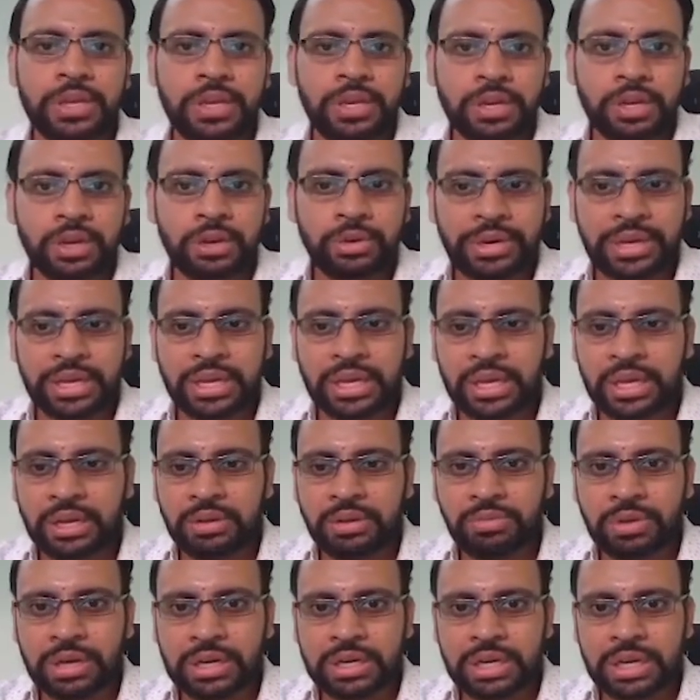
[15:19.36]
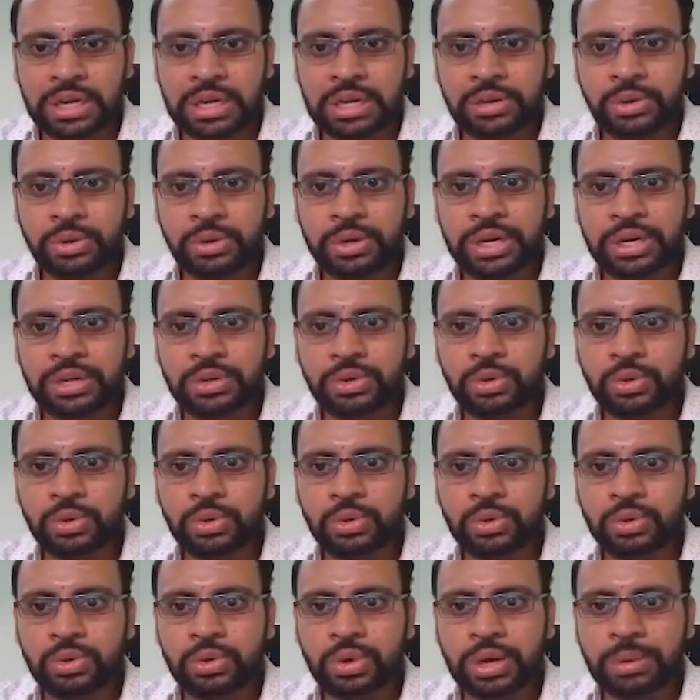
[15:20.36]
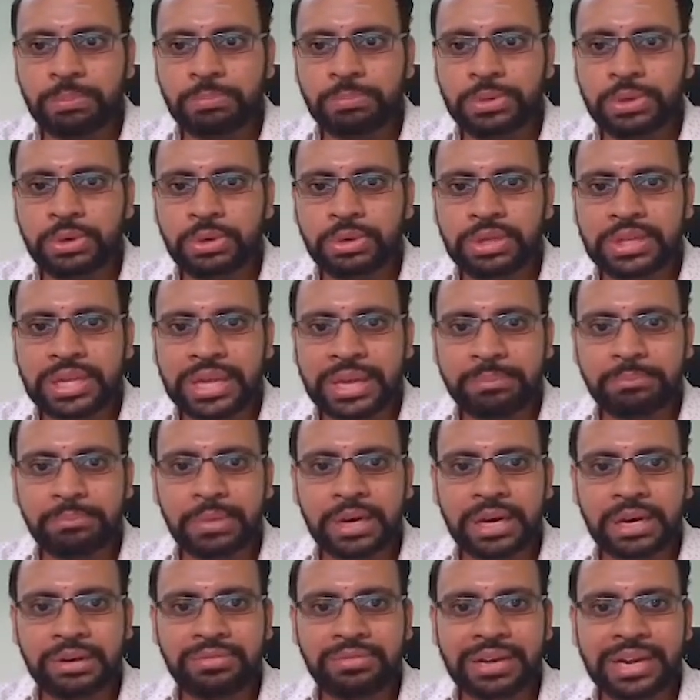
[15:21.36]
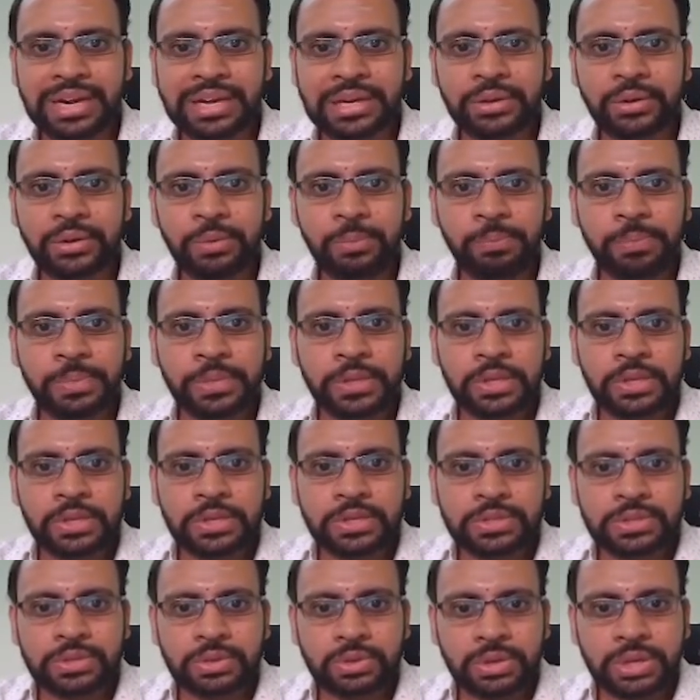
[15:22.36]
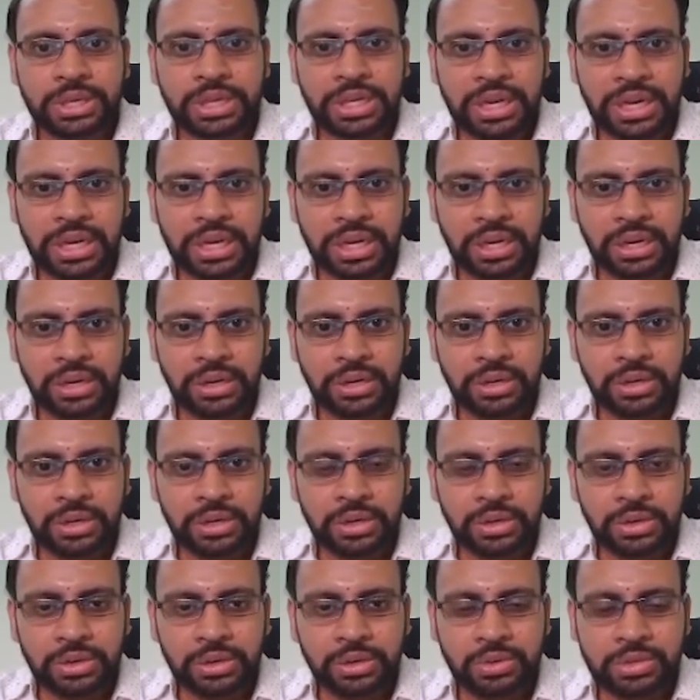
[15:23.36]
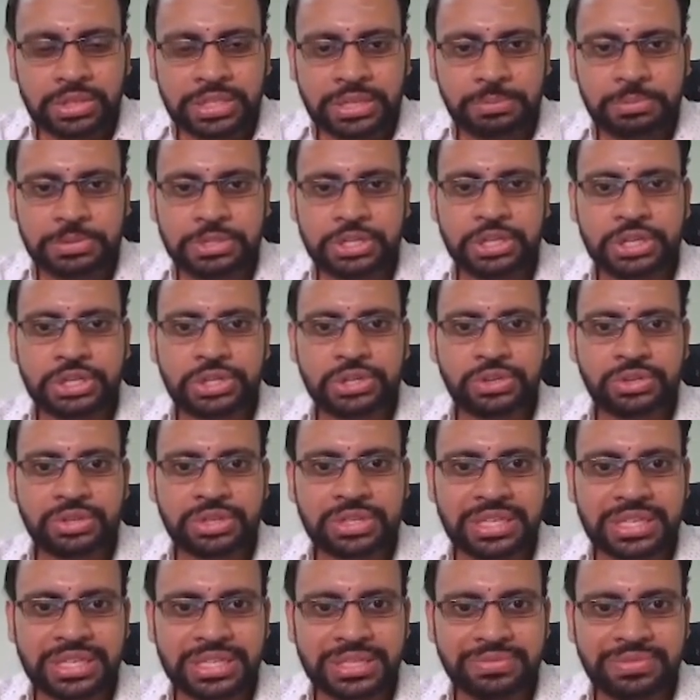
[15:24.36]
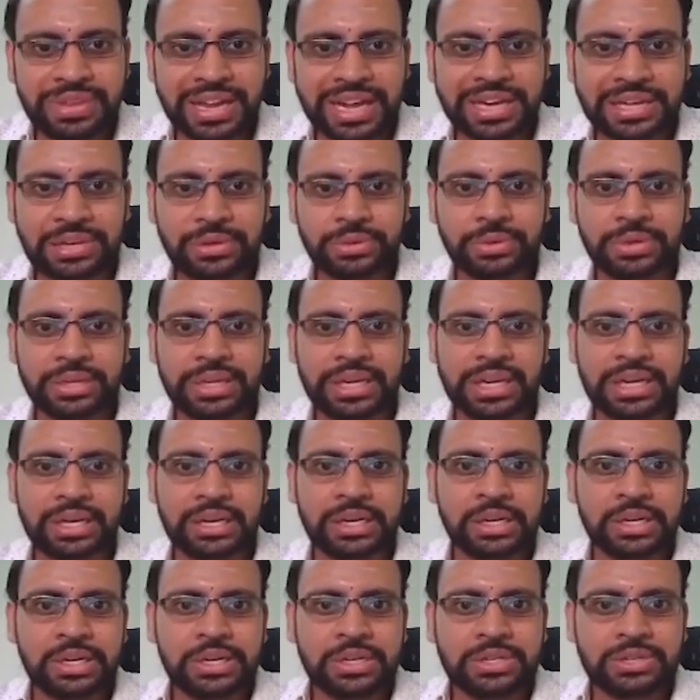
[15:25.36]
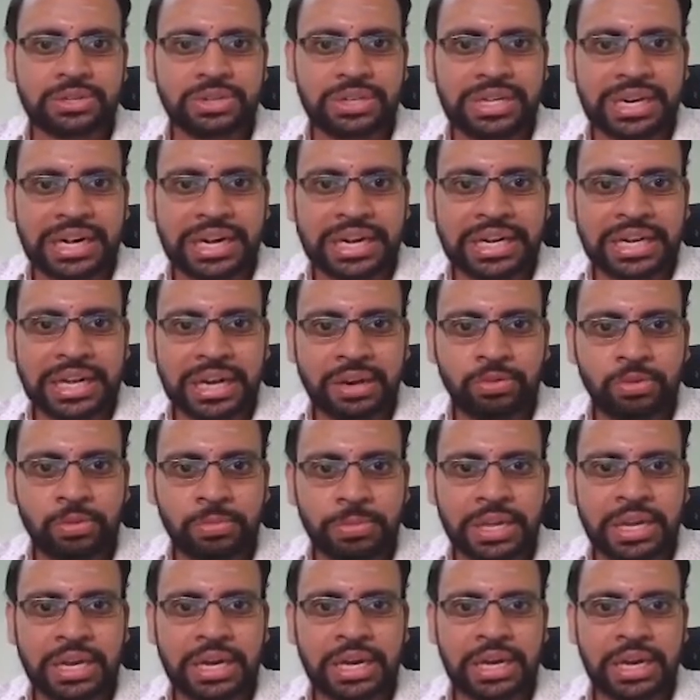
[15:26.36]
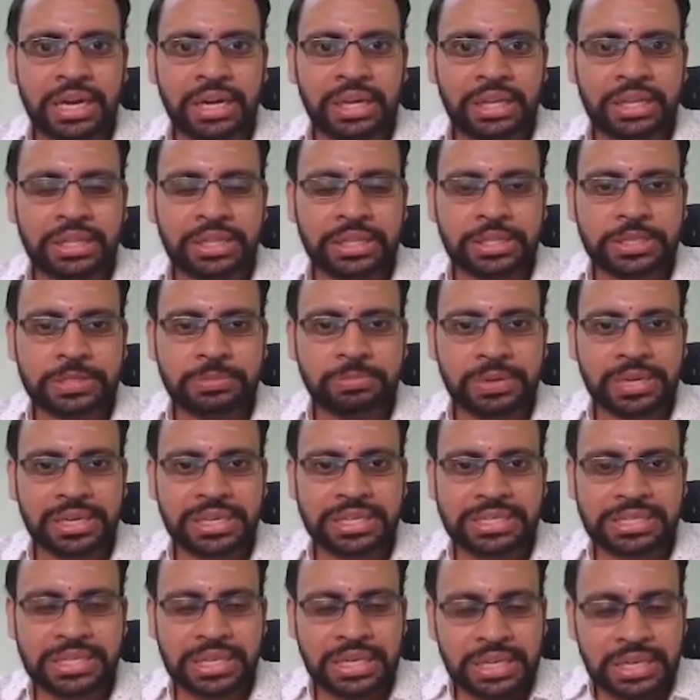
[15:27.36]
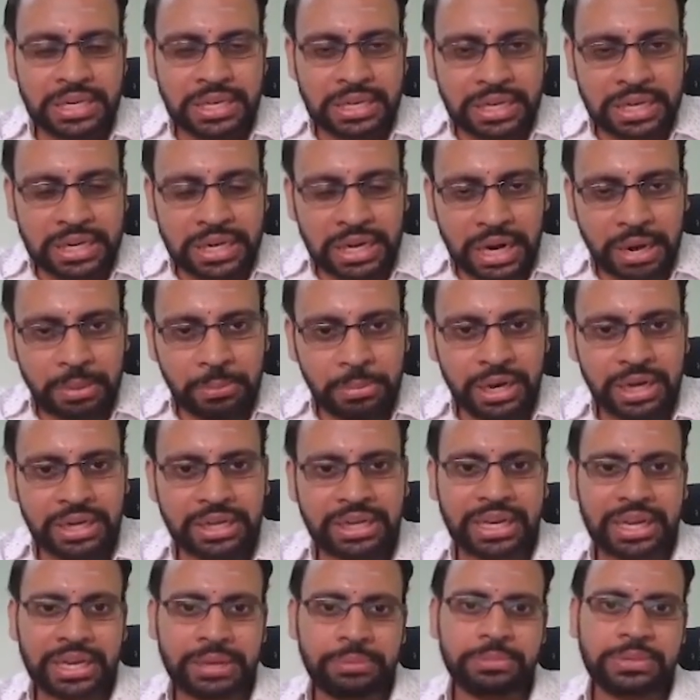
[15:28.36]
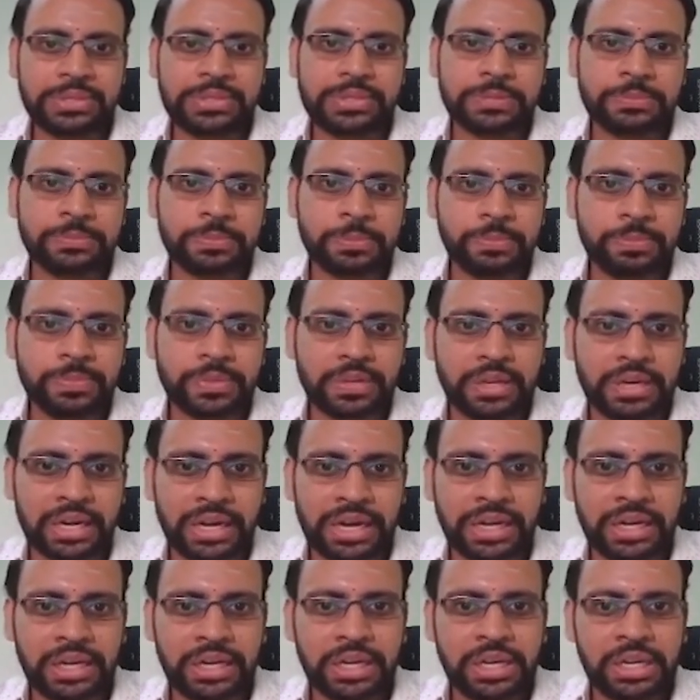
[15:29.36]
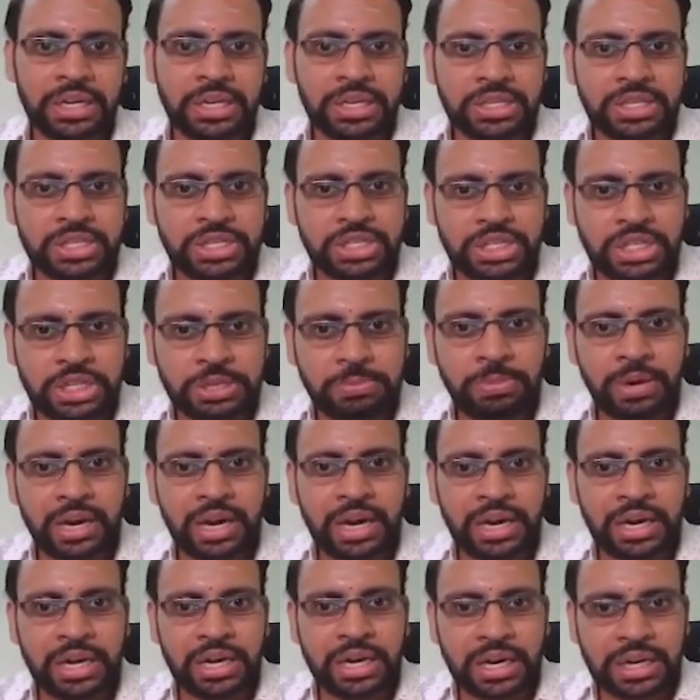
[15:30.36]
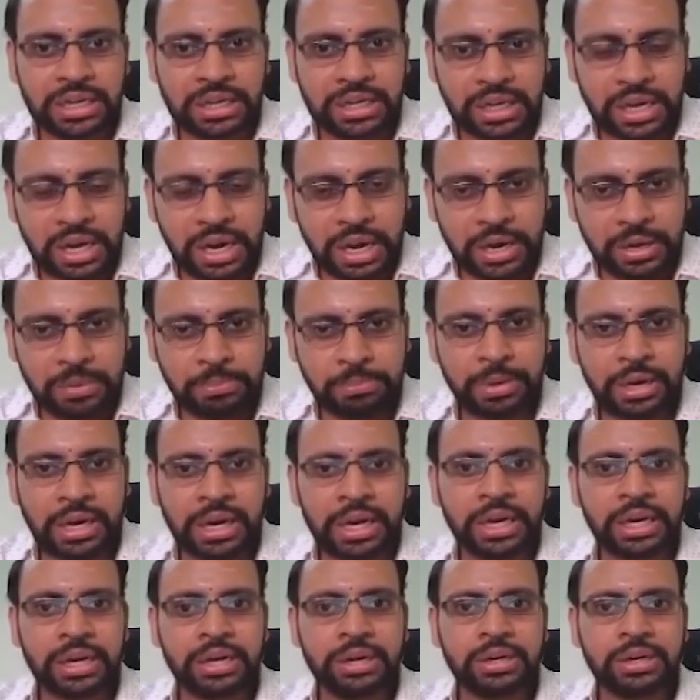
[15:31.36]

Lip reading: Now again, what all you need to do to compute the m bar value? So here you substitute this value here. So delta omega in this place, gamma times, right, g bar dot r bar